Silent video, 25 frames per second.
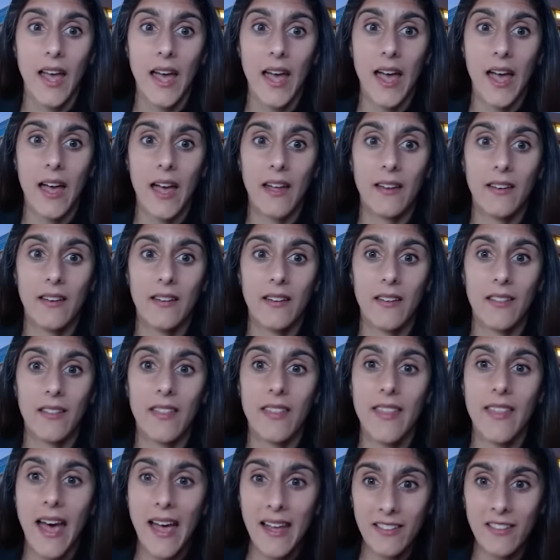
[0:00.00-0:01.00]

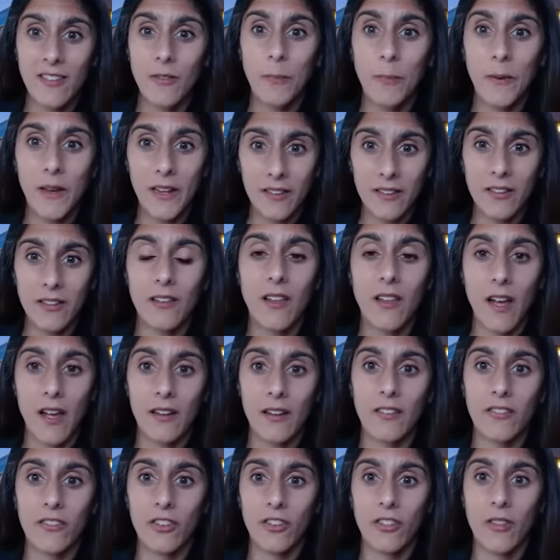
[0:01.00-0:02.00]
And that speaks a
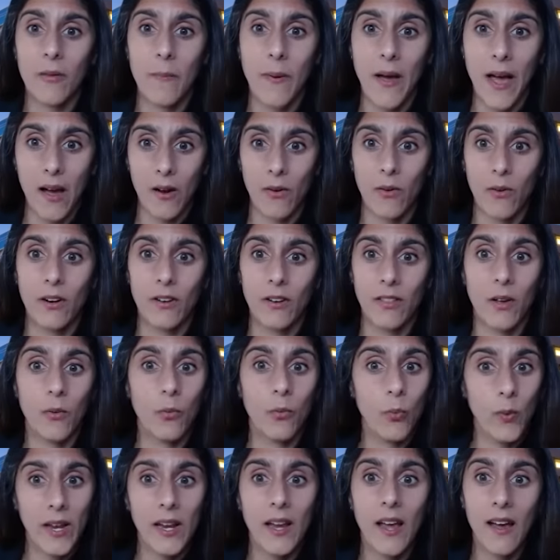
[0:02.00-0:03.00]
lot to the power that
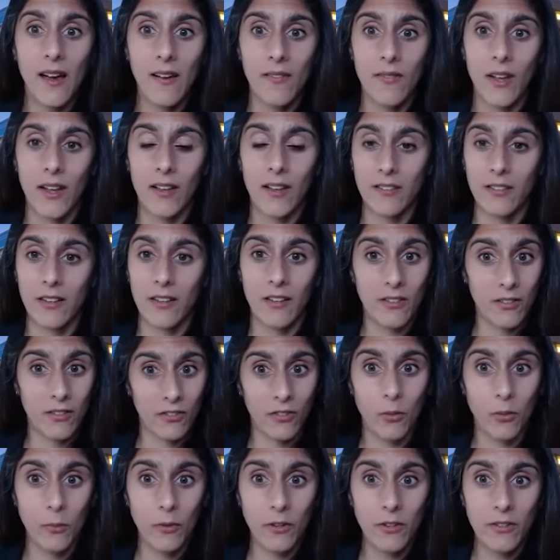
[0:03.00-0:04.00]
we have as
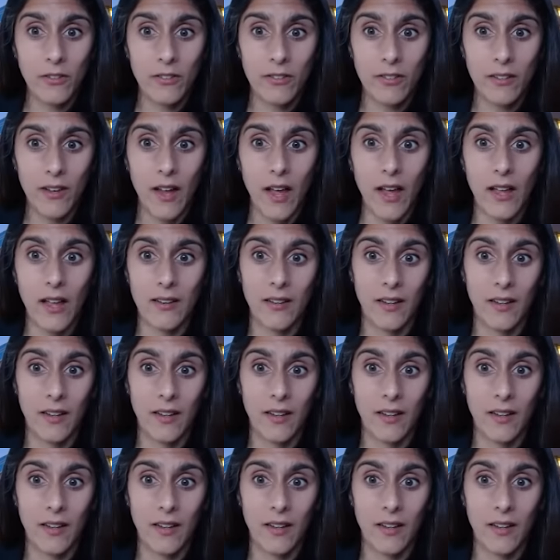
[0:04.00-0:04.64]
consumers and